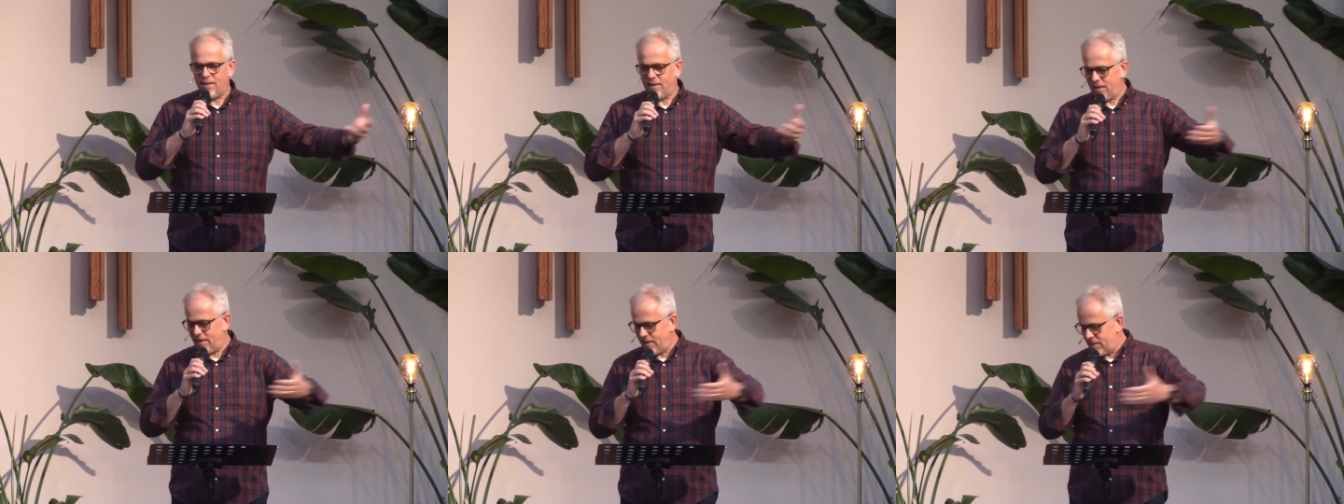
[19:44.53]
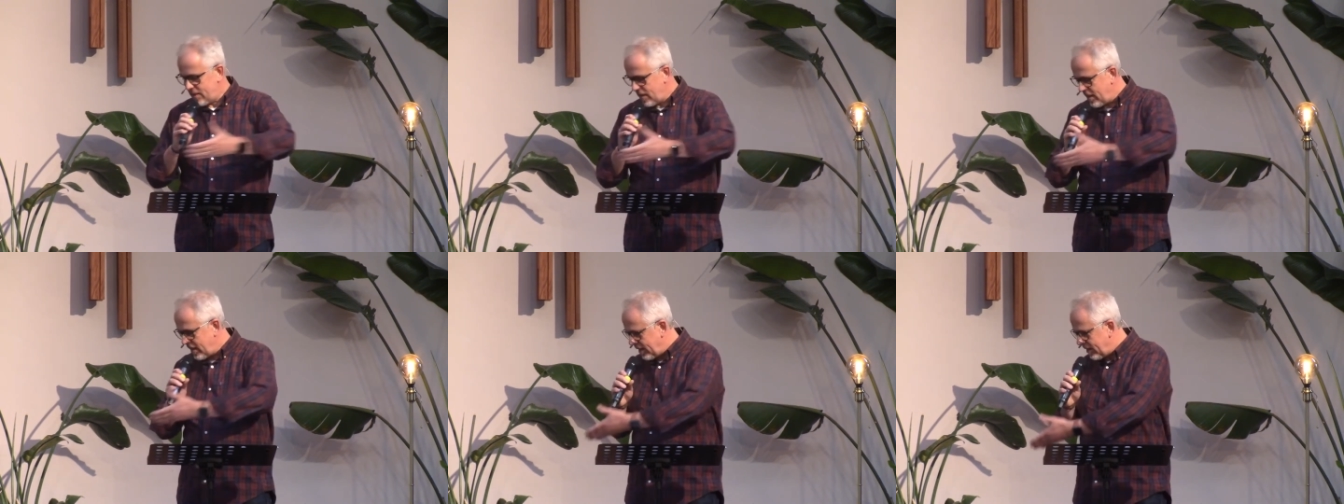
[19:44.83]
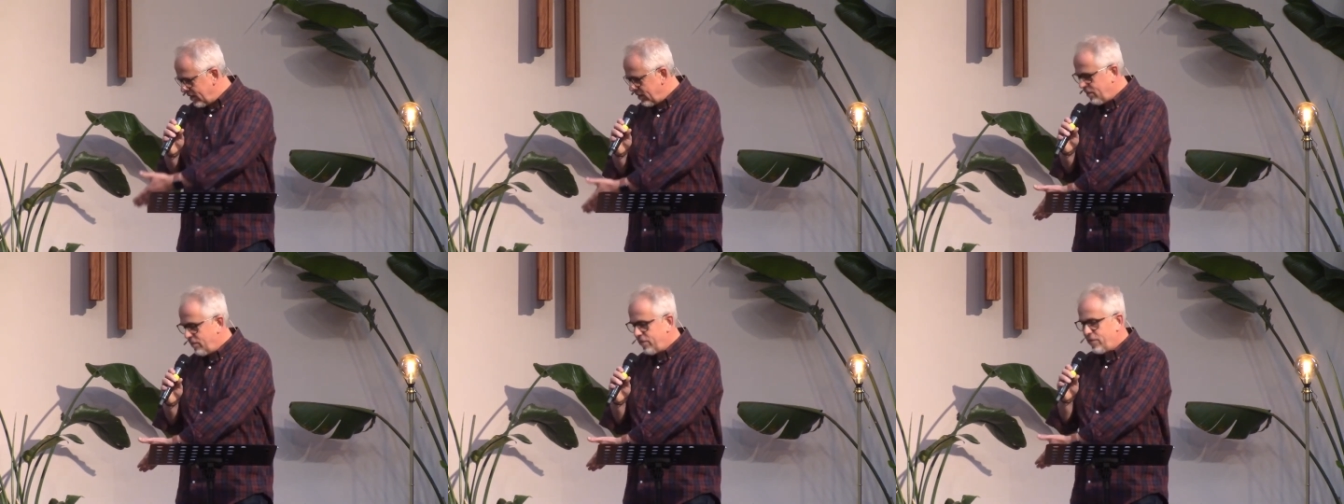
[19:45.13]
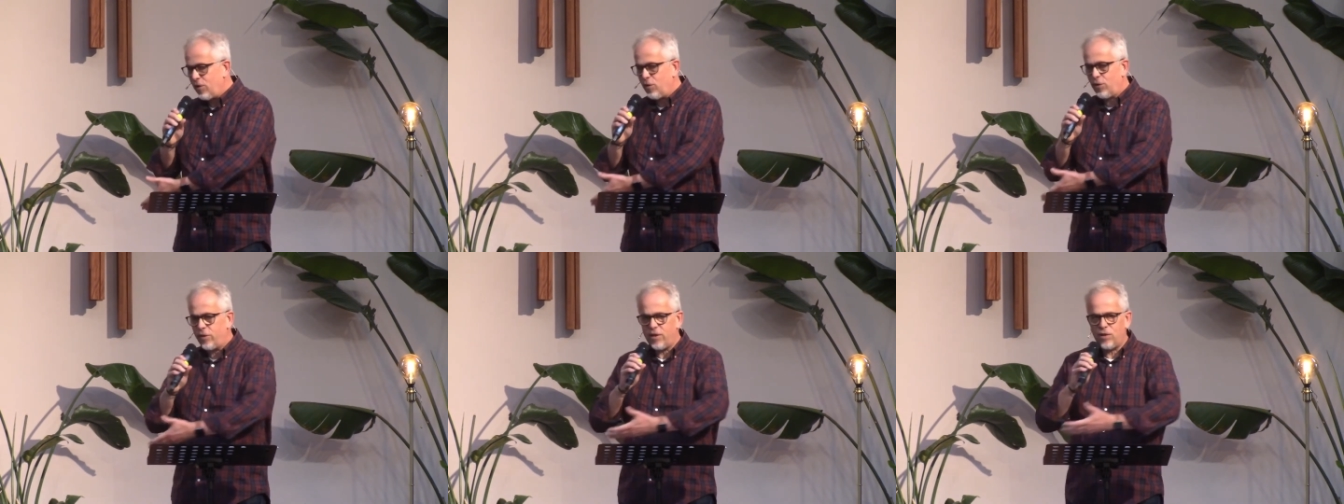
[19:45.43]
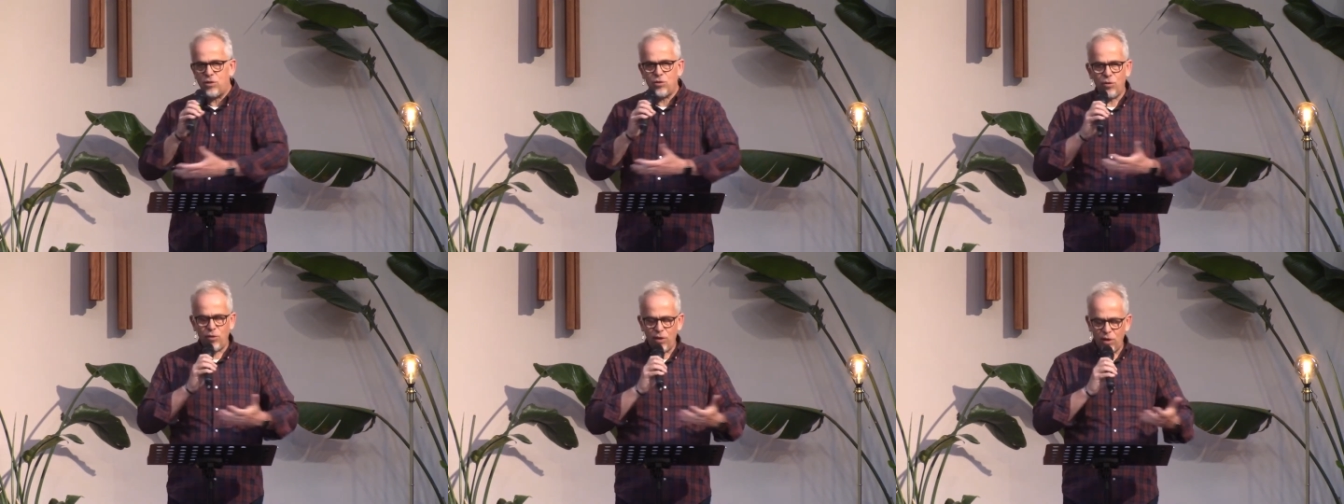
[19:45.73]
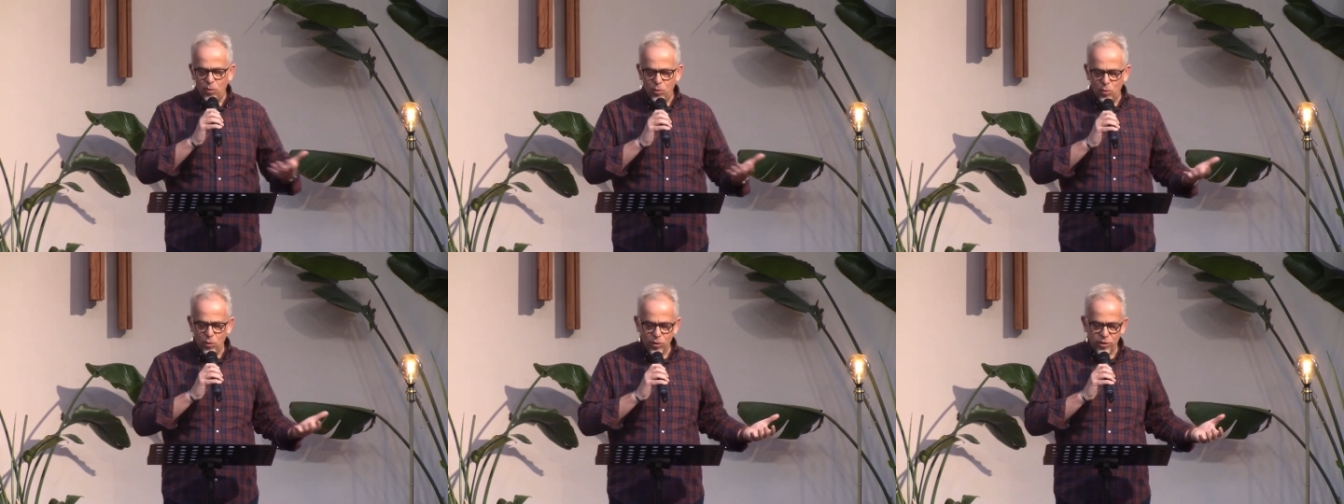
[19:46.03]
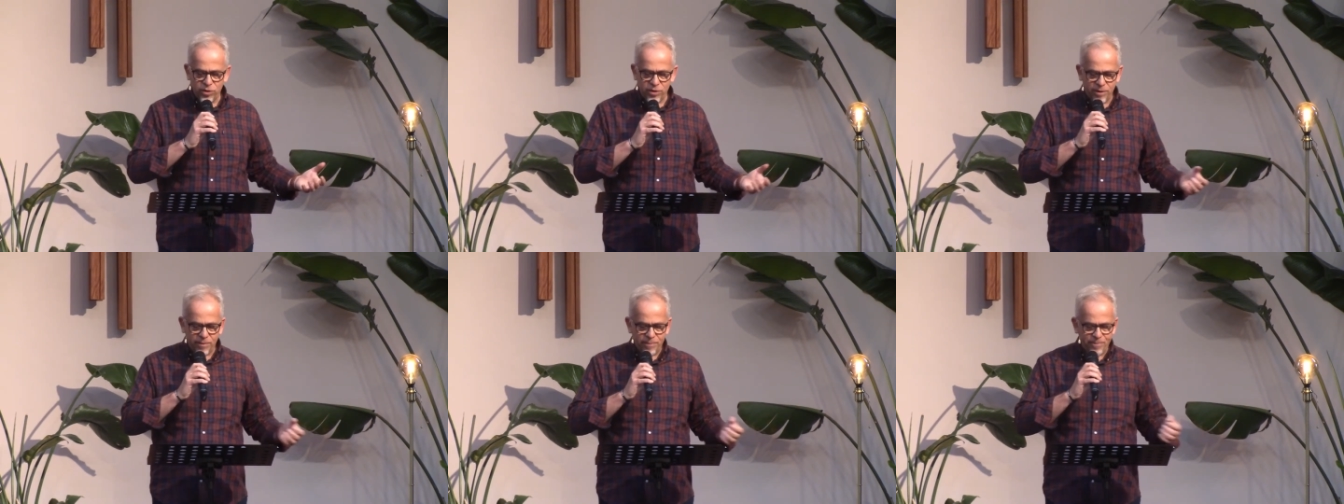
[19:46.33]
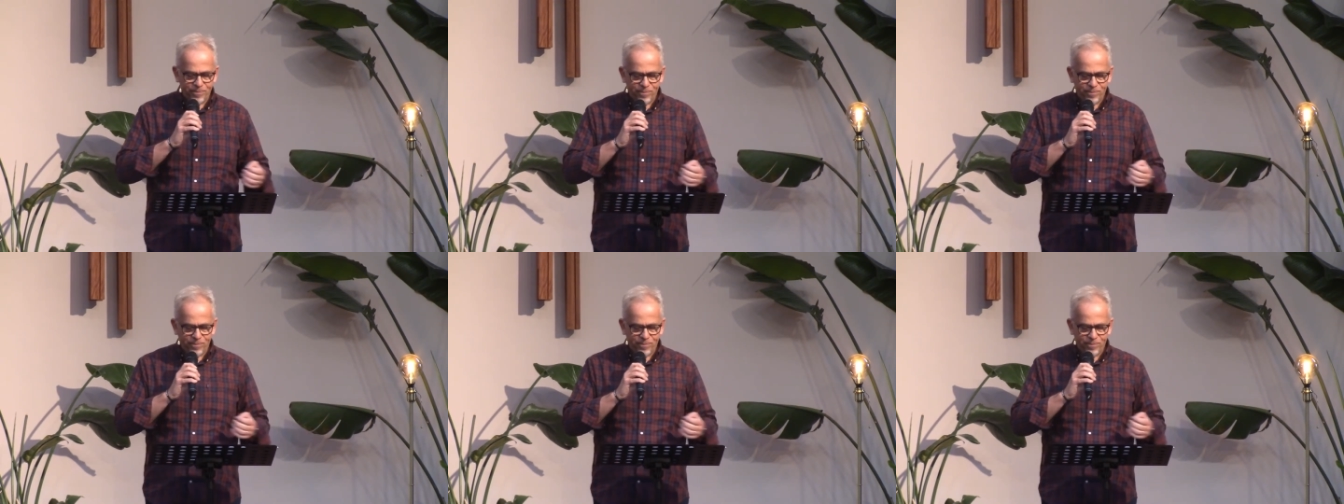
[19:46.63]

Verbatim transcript: It's like filthy toilet water.